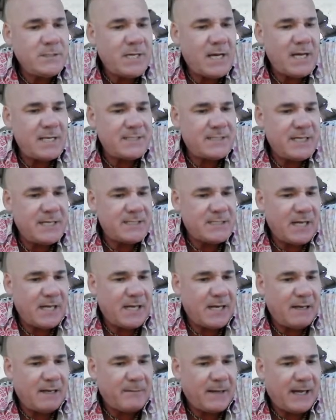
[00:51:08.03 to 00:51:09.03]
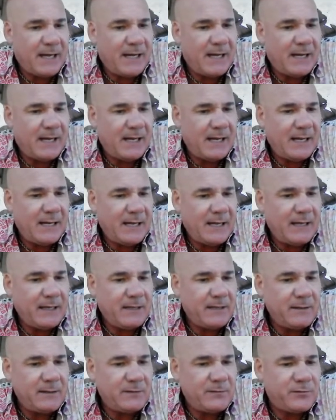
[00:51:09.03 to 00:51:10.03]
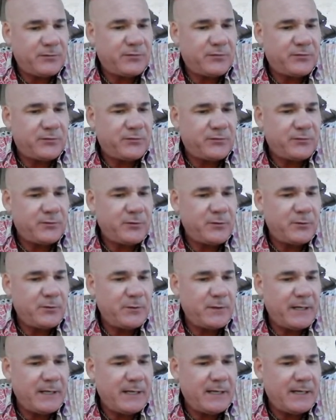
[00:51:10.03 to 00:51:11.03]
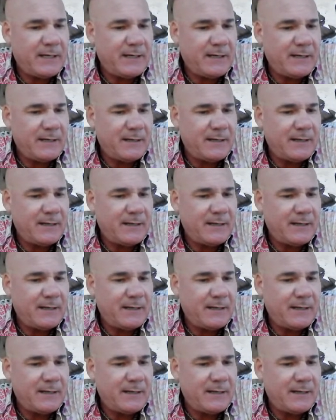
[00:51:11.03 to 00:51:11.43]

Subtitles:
Todd says, I threw it